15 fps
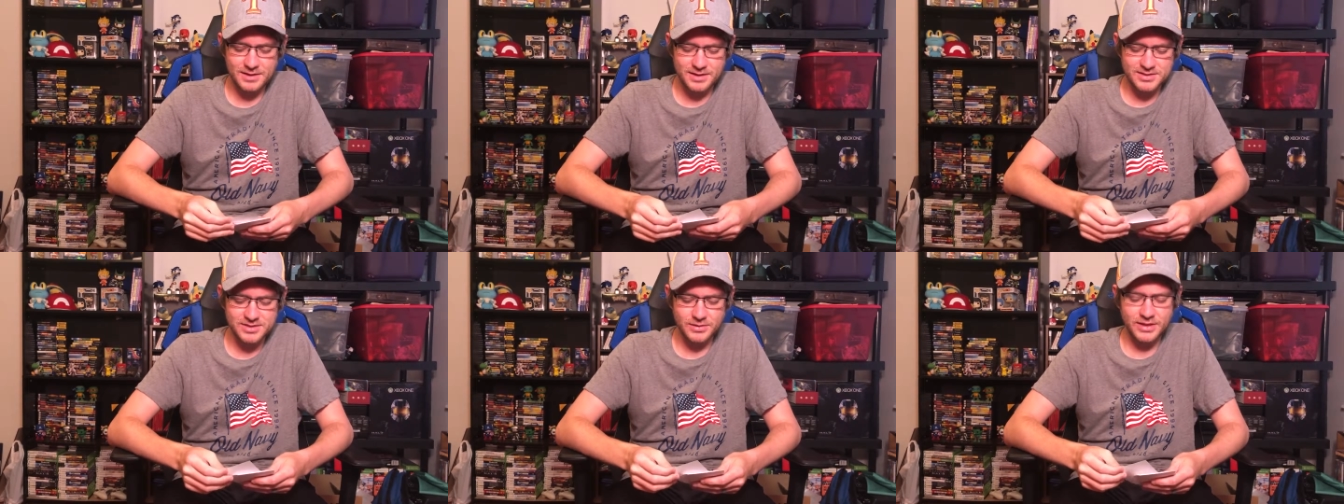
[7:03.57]

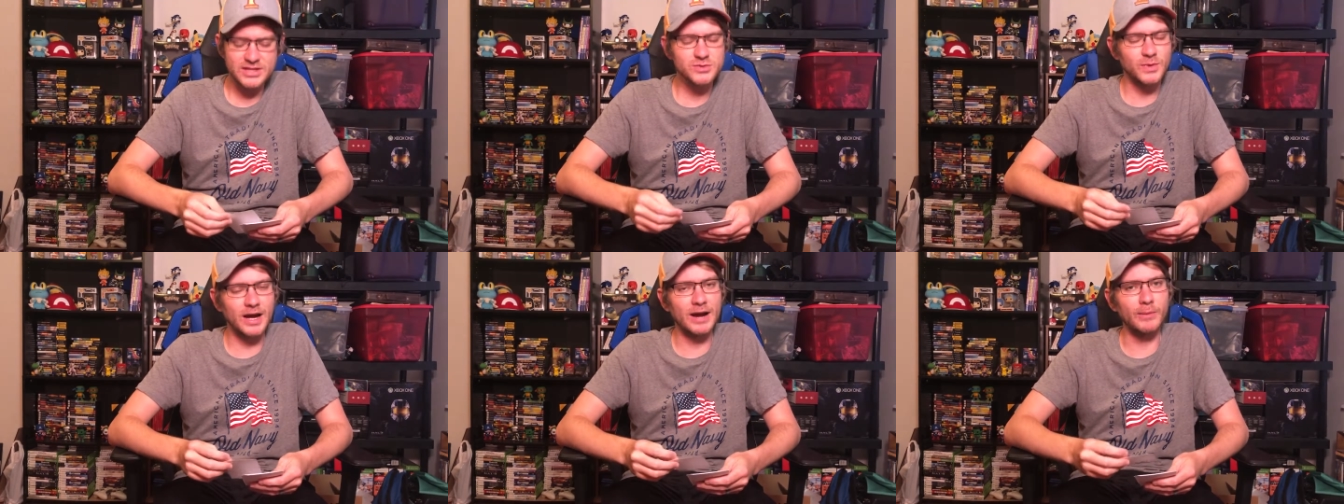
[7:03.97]
So
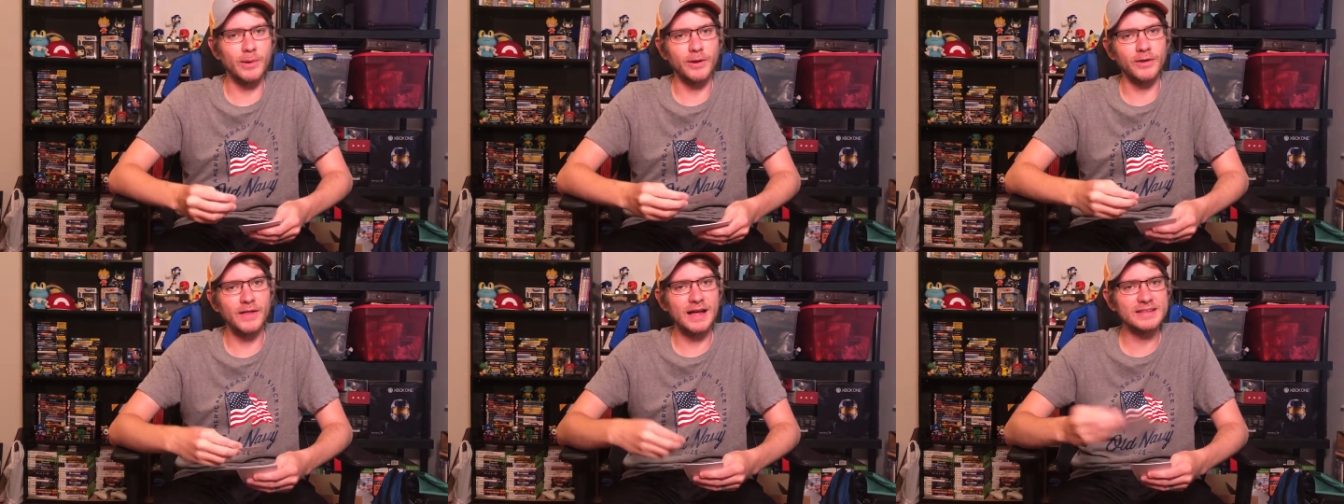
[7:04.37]
that's why I wear
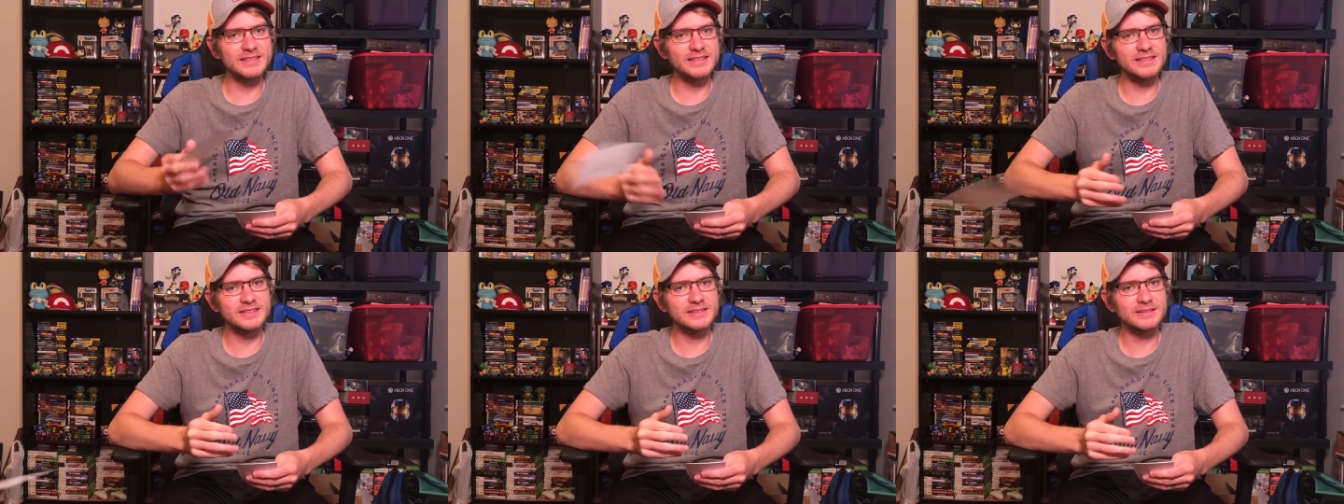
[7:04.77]

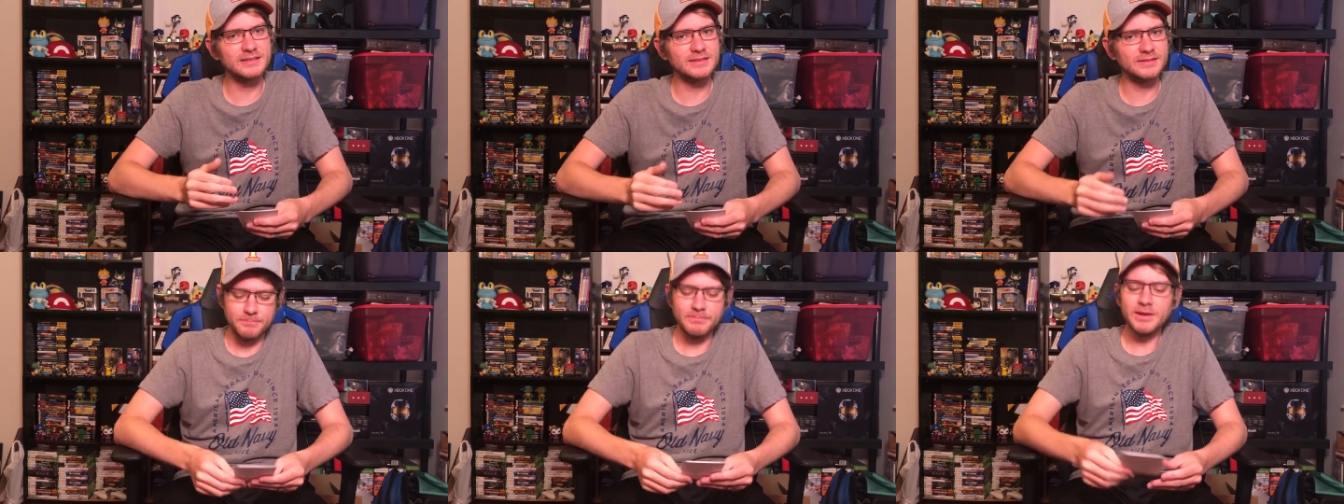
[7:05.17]
glasses.
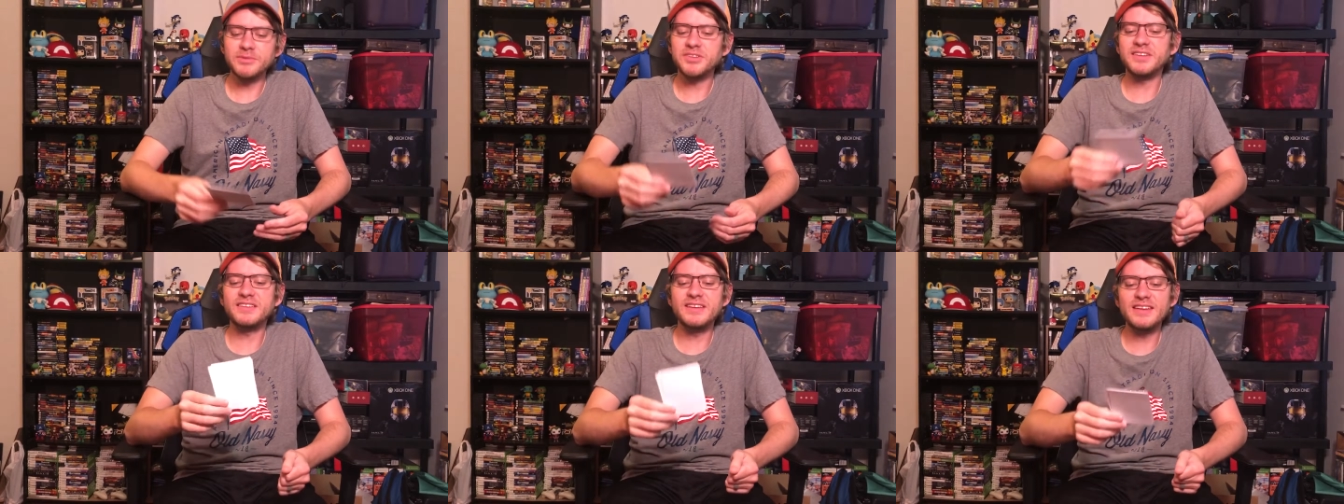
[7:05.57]

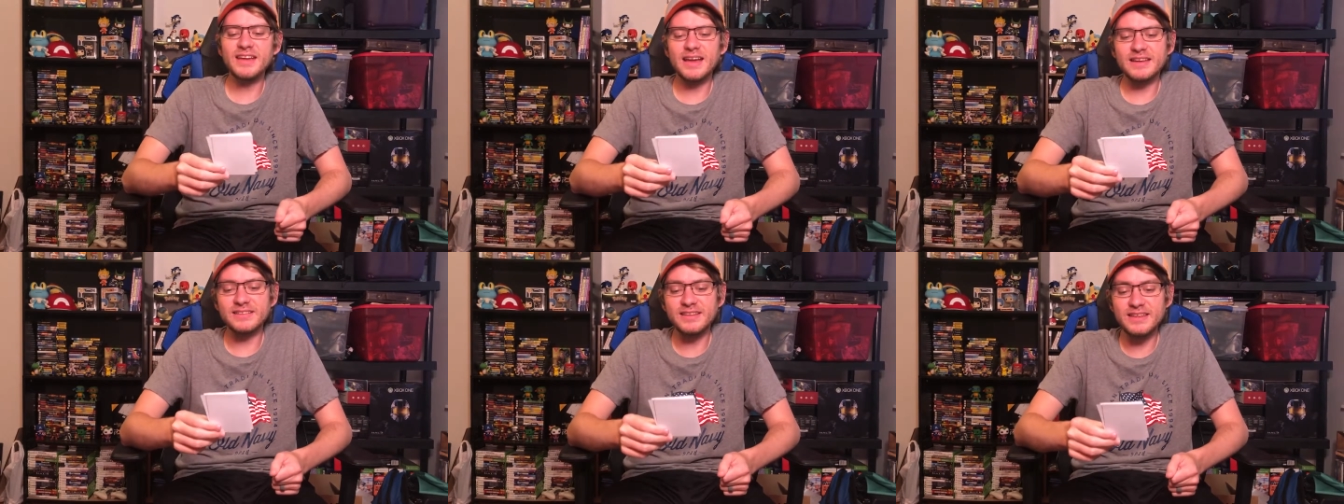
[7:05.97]
Mountain D
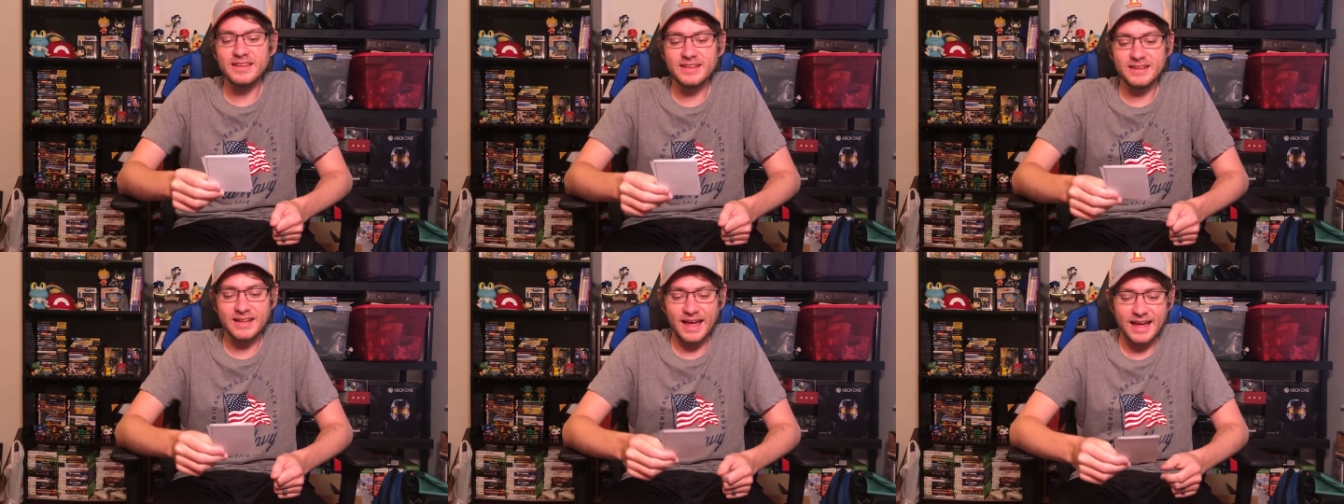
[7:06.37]

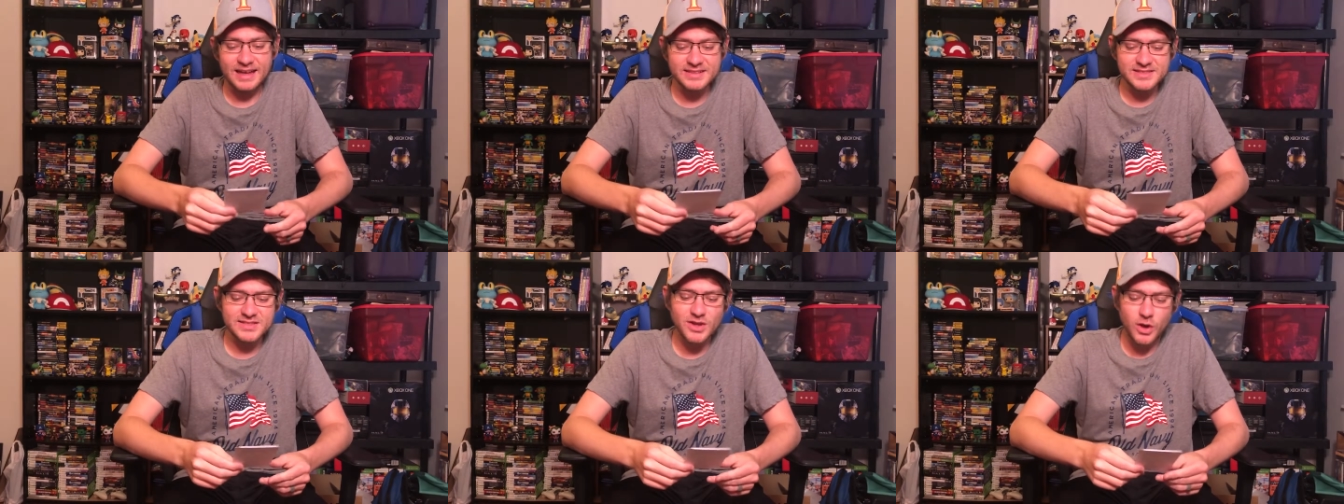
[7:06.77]
eighteen
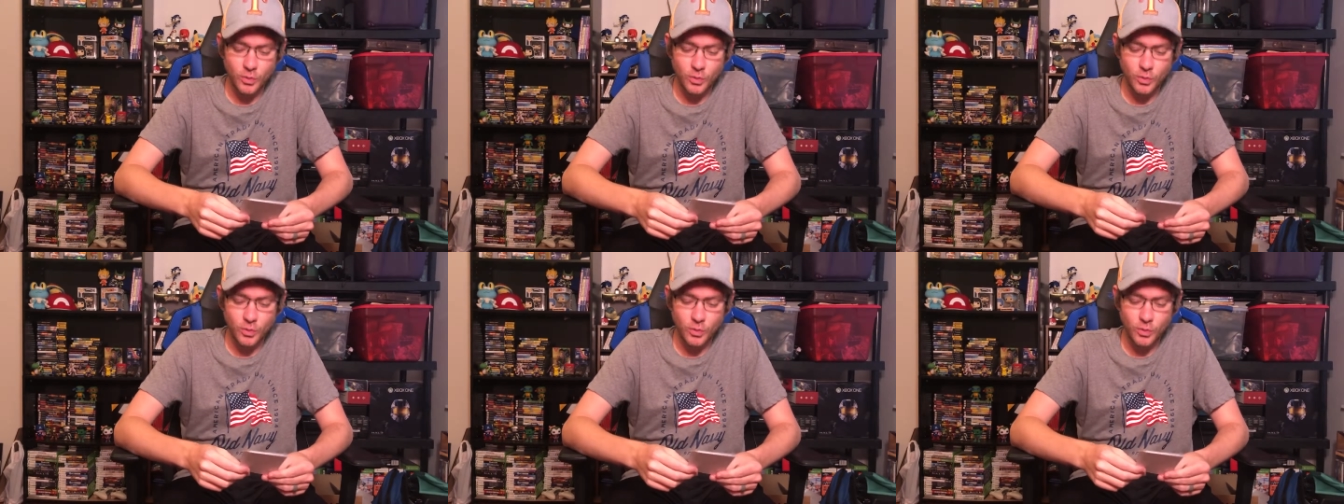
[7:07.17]
asks,